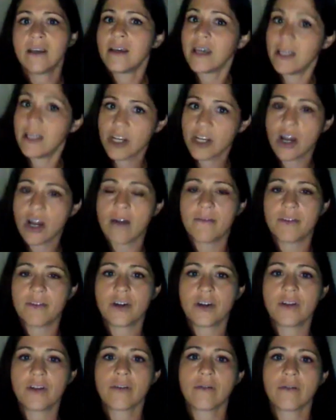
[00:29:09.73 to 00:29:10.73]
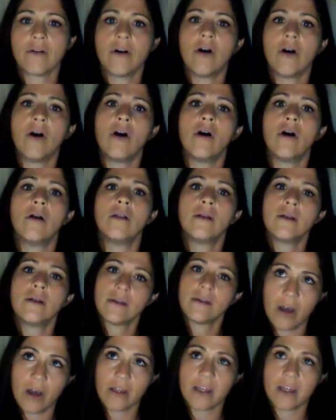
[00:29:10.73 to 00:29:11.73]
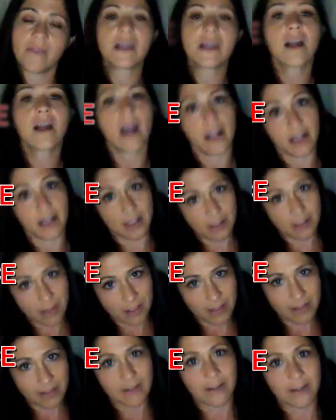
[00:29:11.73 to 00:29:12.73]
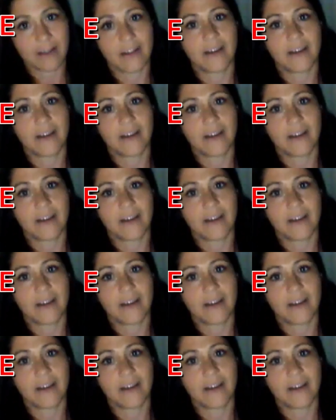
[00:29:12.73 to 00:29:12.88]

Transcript: and the governor, they're all giving guidance.